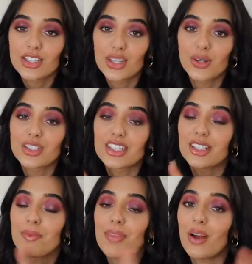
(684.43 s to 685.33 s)
So to
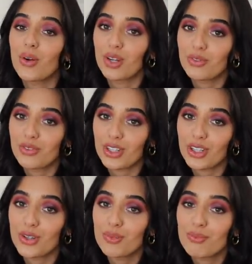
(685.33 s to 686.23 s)
sum that all up for
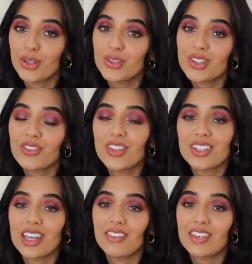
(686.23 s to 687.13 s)
you, most of the
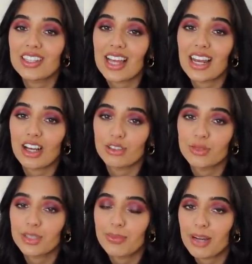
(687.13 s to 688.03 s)
savings that allowed
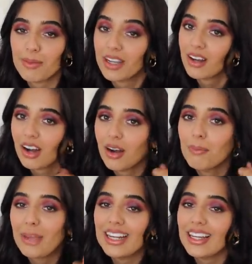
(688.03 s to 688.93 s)
me to buy my car
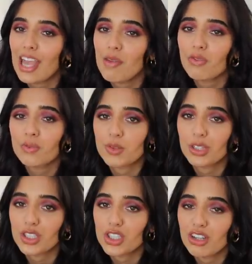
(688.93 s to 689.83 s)
mainly came from
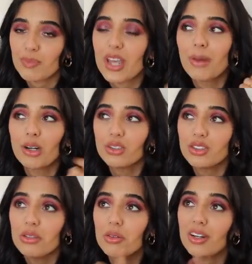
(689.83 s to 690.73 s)
sponsorships, but
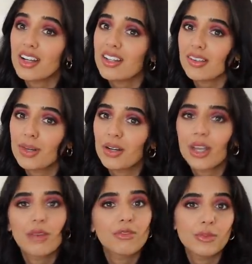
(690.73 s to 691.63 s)
also a nice amount
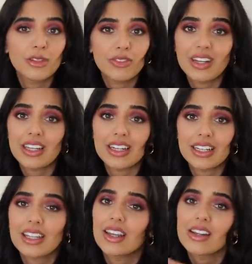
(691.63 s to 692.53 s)
came from affiliate
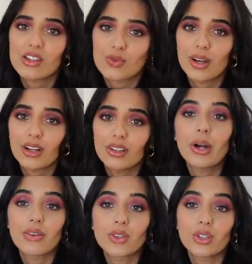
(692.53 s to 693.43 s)
linking as well.
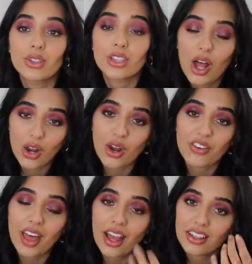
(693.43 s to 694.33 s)
But of course, a lot
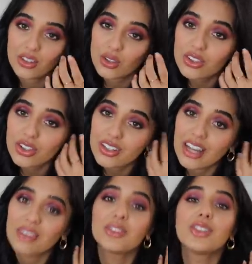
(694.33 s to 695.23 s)
of that is also
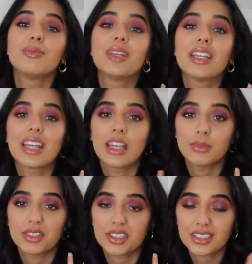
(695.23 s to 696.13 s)
down to being
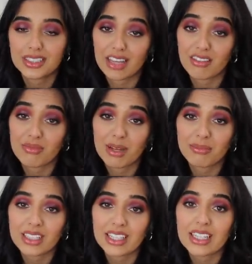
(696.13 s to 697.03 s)
able to save my
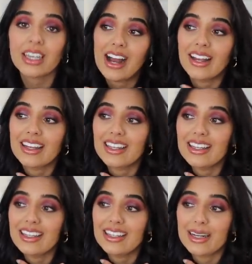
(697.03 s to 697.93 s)
money.
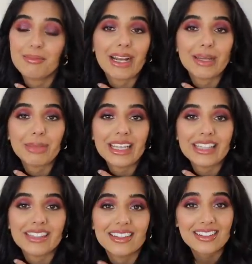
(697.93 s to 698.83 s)
I, in my
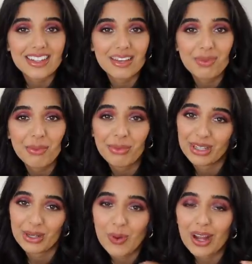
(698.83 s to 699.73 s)
opinion, save my
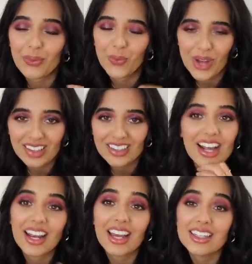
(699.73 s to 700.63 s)
money quite well.
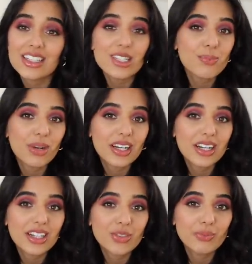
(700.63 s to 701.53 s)
I like to
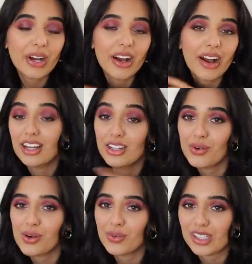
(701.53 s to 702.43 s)
splurge, but I know
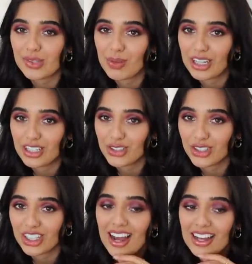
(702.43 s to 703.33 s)
what I want to splurge
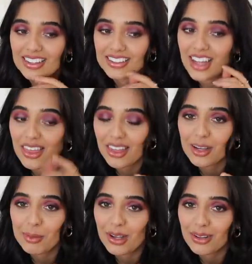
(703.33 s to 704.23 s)
on, and I
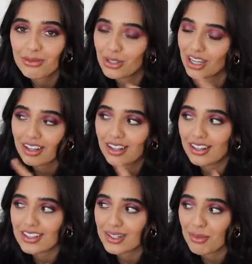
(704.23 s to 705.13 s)
think about it for like at
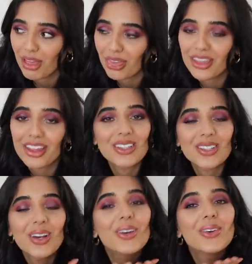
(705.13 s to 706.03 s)
least a month.
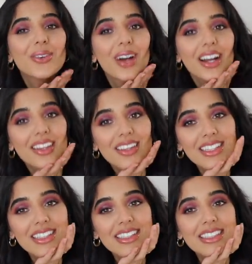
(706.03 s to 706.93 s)
So I
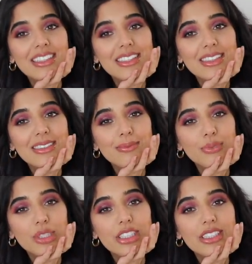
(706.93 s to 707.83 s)
think I'm
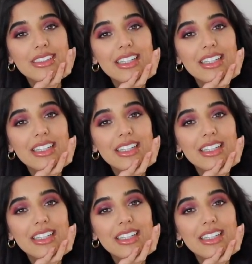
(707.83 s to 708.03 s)
pretty good at